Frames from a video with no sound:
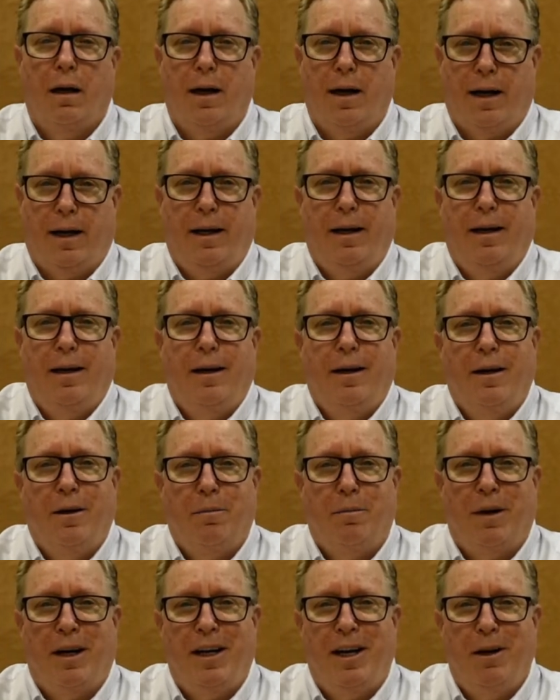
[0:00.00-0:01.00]
Hi,
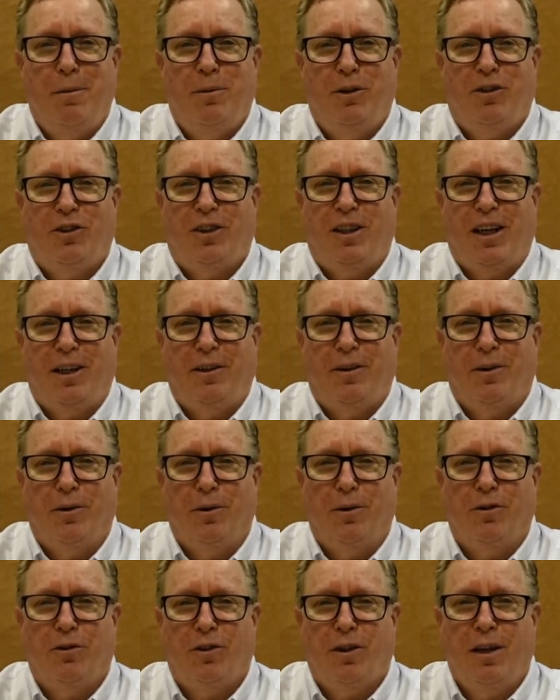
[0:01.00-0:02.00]
my name is Ted
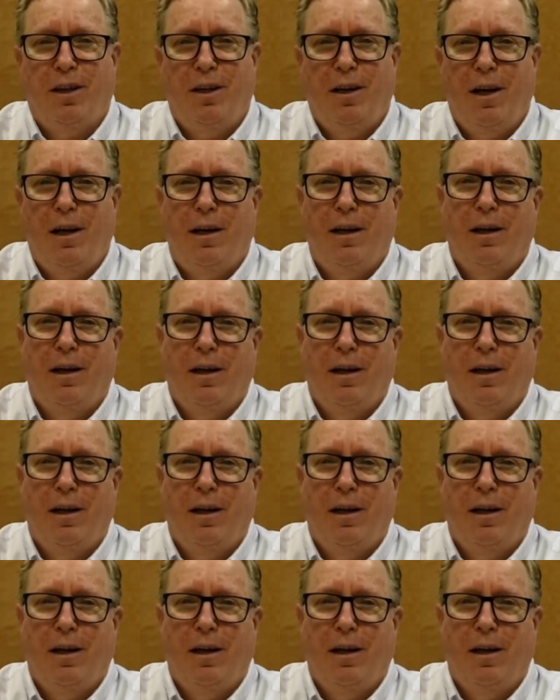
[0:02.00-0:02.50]
Thurston.